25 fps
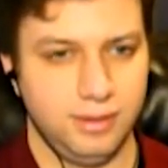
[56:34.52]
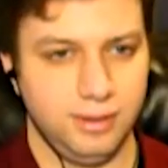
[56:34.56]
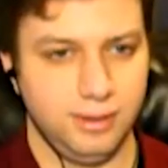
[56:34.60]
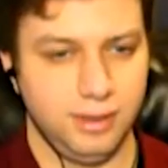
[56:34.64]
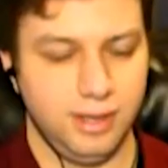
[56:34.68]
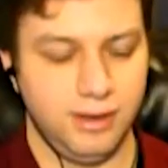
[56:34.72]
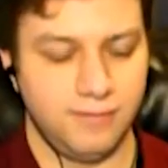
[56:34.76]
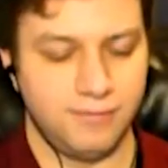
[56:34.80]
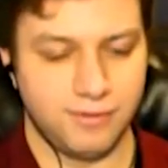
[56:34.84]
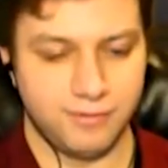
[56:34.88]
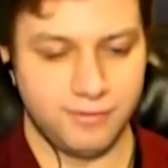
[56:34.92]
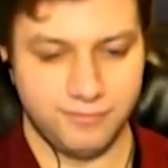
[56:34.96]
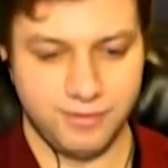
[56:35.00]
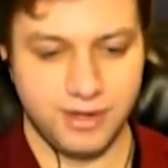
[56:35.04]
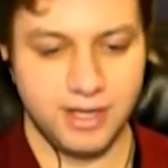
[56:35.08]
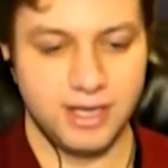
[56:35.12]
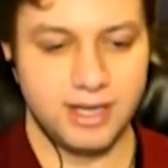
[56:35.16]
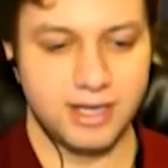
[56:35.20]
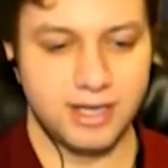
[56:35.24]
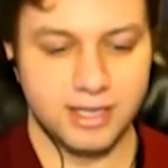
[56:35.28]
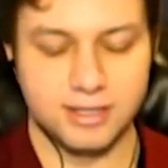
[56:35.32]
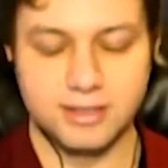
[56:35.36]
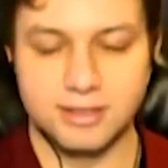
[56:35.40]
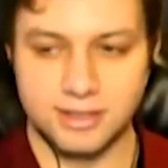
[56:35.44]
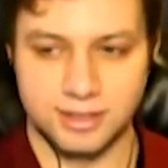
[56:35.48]
if you're
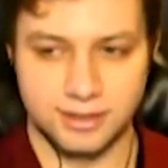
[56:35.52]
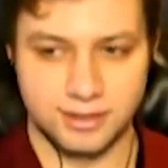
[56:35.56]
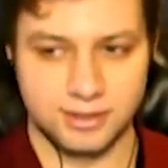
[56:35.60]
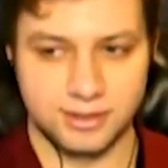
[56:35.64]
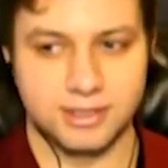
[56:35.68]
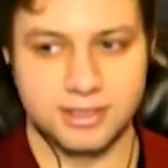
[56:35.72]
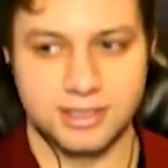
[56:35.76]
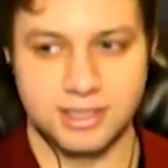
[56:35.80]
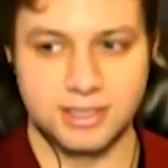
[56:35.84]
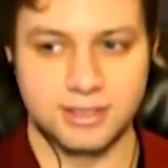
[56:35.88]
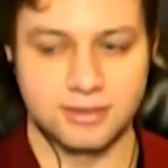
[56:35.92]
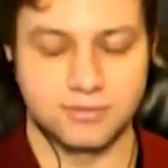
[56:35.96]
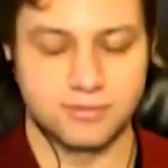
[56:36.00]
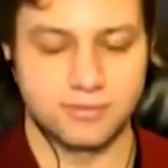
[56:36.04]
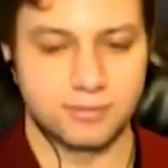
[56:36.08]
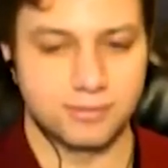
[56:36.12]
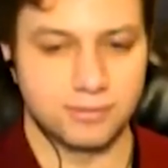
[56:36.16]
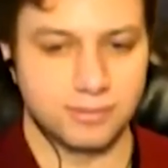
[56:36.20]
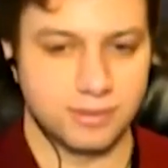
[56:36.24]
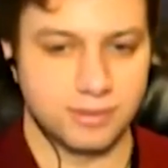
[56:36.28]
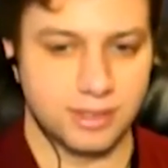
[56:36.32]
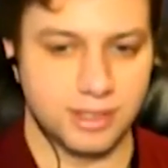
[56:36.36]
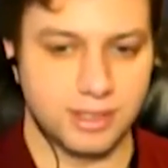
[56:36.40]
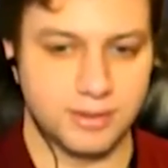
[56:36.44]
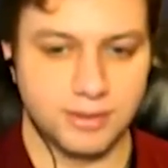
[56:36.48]
feeding into your decision
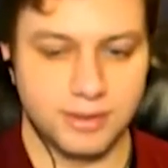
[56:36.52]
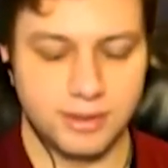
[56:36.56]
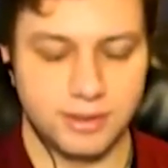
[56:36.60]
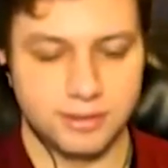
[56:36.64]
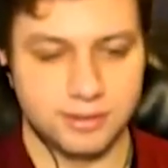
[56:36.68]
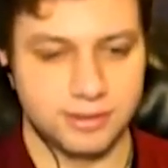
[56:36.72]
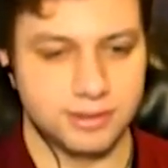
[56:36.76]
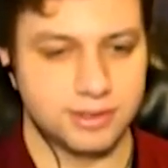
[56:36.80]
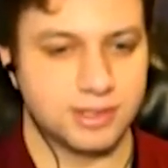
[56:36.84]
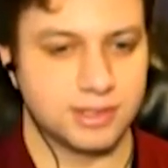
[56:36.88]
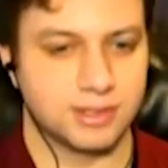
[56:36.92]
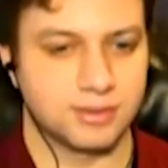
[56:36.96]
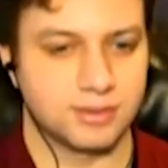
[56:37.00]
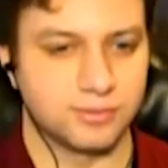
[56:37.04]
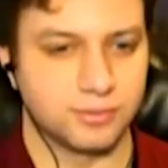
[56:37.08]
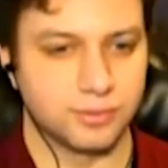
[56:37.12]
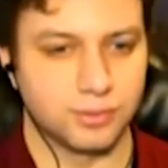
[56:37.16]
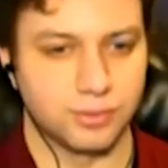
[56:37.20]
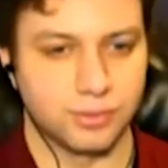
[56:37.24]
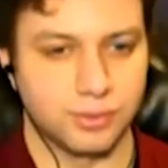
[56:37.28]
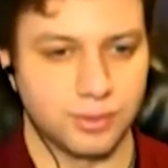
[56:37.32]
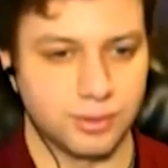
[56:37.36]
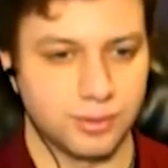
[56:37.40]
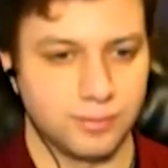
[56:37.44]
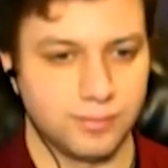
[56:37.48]
theory or decision
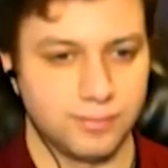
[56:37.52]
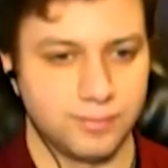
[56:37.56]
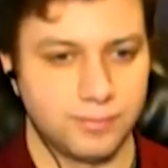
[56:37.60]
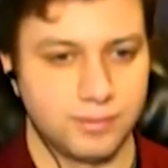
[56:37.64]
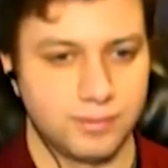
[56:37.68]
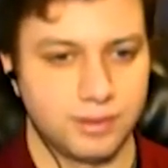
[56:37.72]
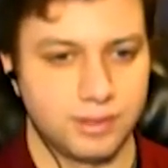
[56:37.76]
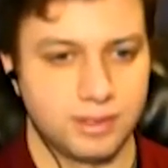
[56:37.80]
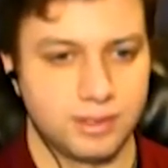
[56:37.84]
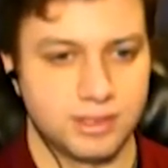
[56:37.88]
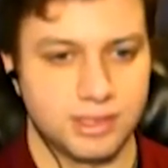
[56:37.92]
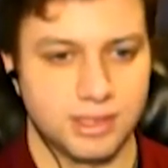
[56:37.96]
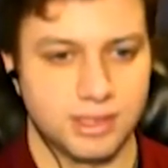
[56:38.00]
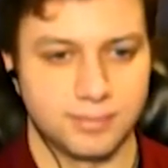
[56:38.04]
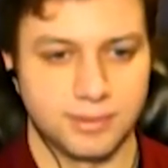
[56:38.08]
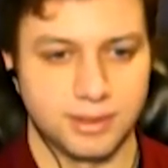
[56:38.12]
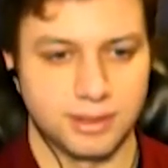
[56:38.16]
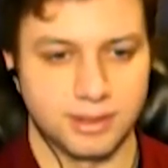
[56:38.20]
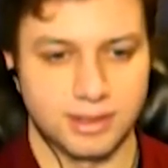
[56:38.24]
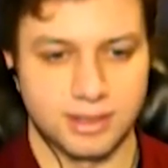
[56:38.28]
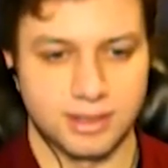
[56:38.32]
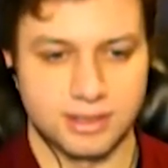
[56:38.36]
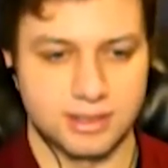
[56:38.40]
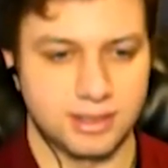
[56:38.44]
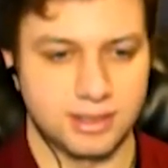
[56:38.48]
rule
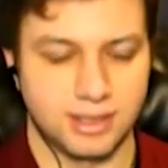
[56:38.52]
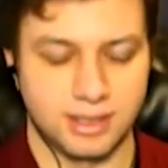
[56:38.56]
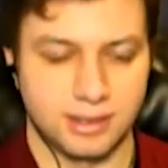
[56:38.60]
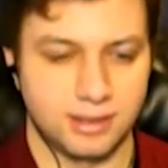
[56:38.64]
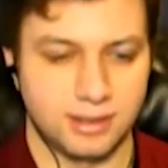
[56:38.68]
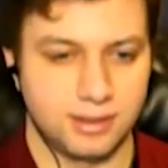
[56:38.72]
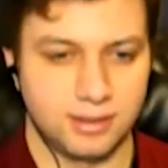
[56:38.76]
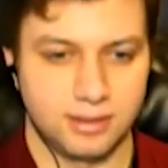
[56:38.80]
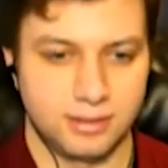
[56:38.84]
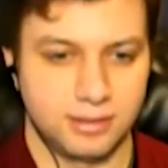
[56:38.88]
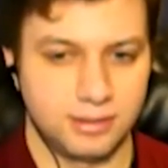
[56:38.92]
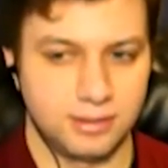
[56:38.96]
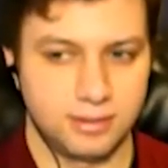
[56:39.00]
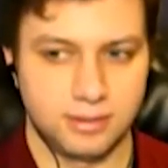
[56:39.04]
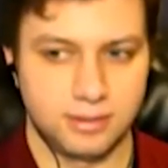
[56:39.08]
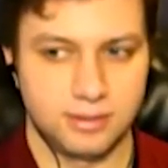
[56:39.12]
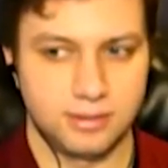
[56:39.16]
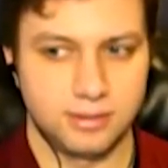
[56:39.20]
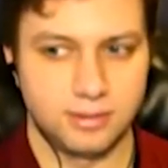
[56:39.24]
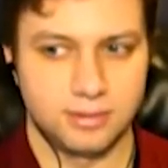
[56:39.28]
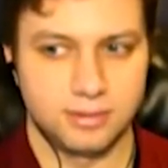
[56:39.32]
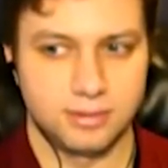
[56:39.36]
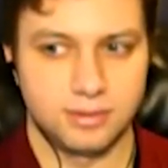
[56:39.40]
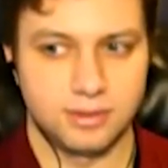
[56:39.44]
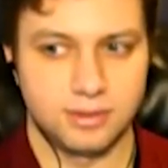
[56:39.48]
something that's like
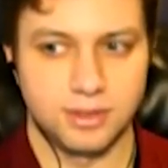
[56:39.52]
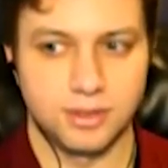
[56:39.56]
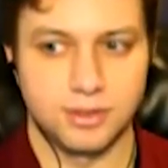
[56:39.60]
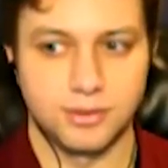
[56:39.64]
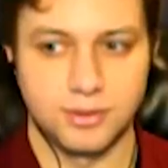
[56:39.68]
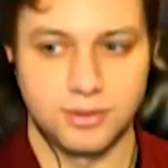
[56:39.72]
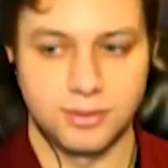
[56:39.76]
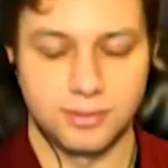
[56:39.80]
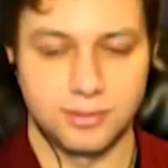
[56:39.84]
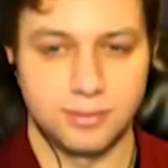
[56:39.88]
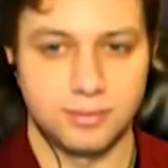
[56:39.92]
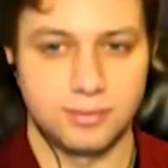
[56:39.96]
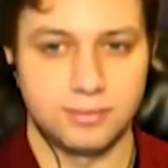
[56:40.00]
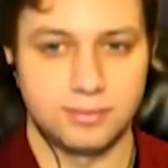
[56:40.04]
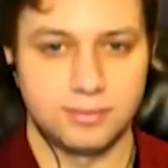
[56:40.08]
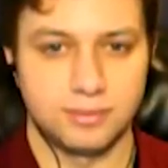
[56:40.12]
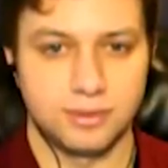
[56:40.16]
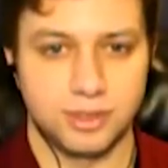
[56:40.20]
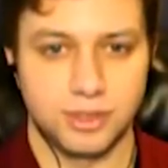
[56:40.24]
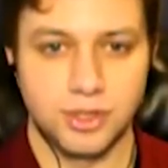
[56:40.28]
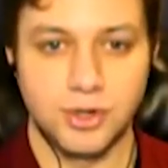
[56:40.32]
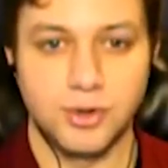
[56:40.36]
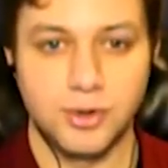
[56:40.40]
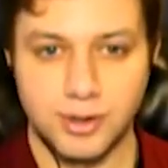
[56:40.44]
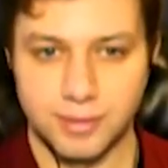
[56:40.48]
too
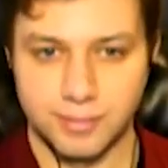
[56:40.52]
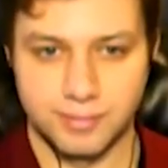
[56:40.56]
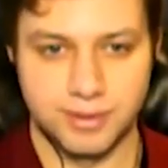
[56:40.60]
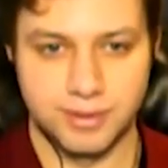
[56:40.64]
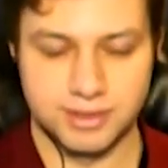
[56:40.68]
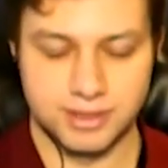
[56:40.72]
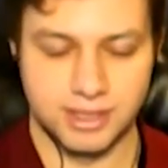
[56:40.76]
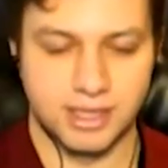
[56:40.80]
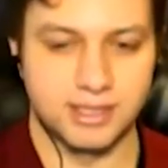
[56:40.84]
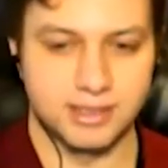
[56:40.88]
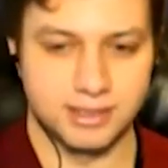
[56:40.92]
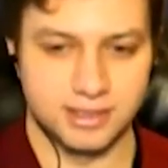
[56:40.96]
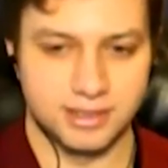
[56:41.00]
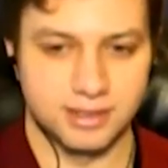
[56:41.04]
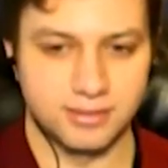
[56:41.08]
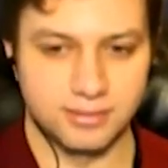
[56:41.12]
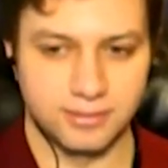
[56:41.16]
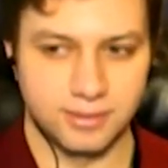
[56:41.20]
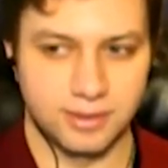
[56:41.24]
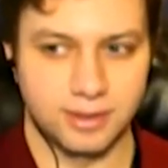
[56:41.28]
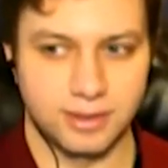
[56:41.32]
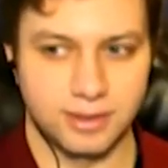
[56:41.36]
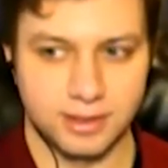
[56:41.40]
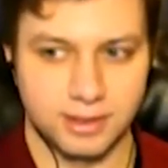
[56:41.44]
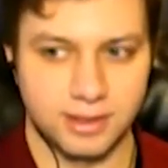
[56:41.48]
too imprecise to
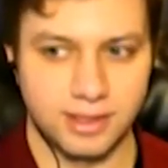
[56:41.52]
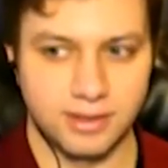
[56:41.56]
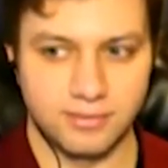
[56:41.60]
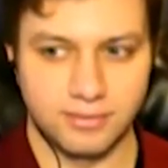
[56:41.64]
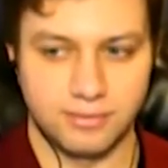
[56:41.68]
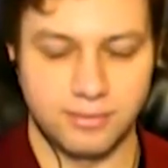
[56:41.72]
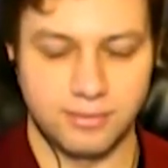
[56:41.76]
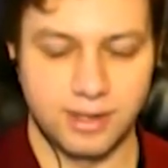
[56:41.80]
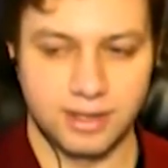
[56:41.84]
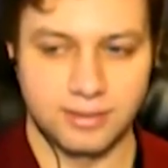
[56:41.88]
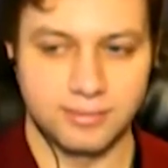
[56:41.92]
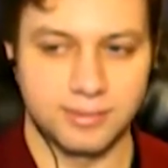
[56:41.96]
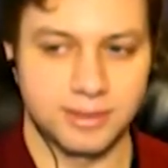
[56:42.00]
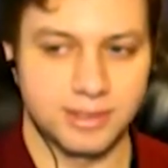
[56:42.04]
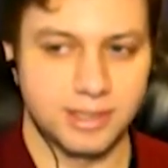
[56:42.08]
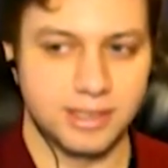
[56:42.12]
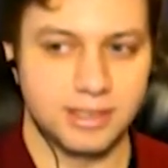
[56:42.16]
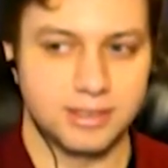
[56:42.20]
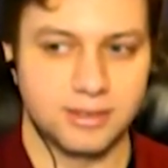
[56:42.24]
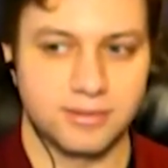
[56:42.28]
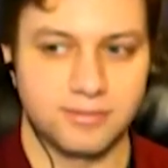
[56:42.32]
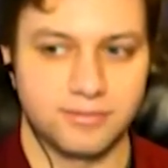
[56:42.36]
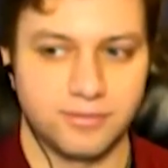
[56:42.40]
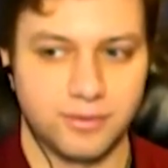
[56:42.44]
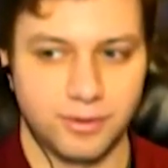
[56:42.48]
really give a
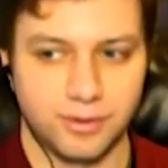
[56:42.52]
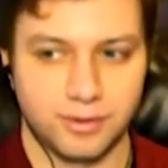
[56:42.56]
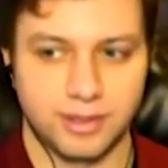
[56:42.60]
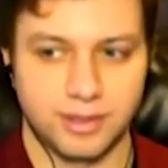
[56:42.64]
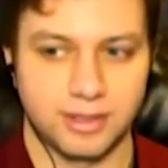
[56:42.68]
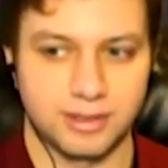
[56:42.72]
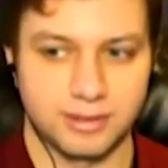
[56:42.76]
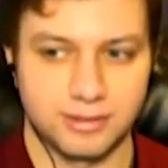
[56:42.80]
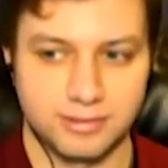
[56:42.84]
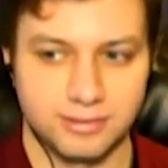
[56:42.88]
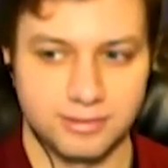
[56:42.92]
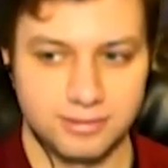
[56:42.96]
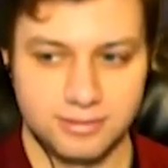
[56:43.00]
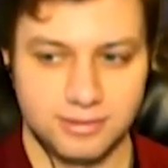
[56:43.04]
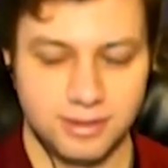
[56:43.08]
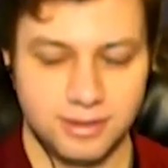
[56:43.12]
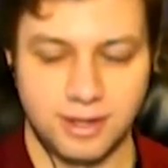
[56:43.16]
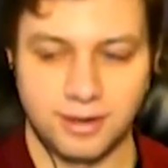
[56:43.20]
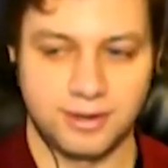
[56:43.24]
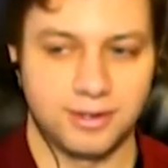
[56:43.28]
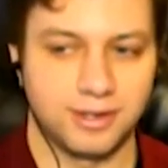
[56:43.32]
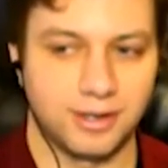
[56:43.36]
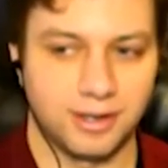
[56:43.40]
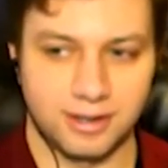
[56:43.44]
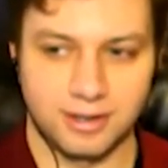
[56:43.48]
recommendation for, then you
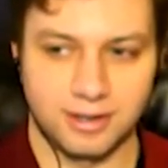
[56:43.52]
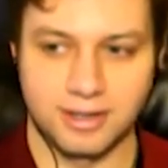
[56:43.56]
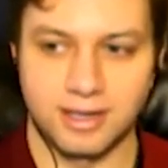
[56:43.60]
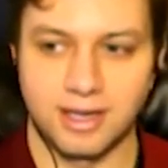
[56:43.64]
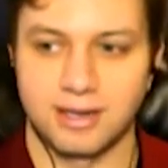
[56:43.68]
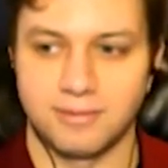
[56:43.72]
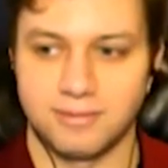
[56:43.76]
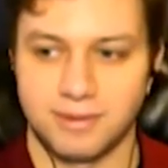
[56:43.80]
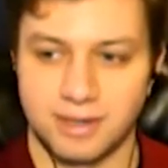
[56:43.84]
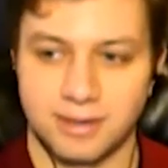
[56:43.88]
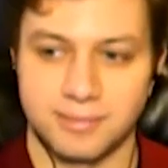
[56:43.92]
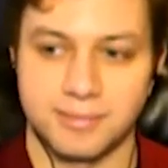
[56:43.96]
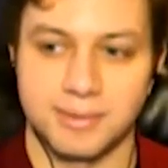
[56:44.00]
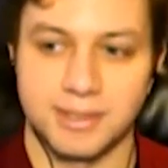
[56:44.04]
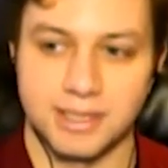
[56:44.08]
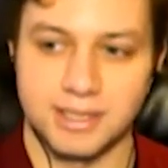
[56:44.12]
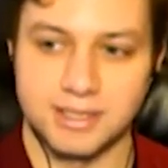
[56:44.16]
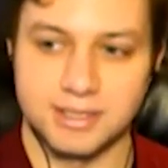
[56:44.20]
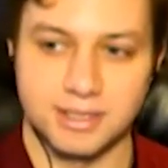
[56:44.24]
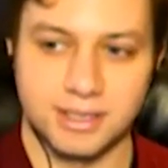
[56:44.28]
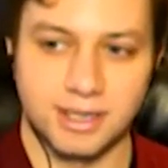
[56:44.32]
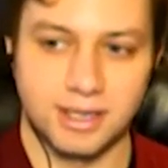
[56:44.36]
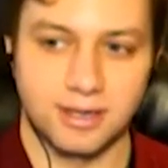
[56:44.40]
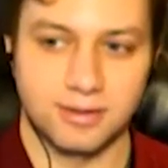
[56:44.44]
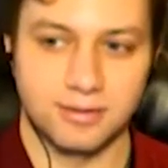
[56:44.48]
know, you're not going to get a
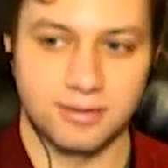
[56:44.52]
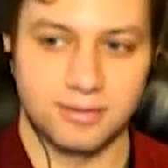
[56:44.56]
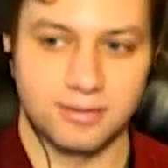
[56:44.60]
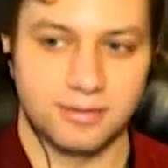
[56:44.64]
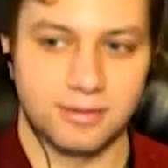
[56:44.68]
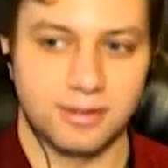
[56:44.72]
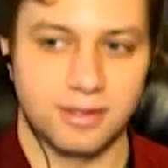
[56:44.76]
recommendation out.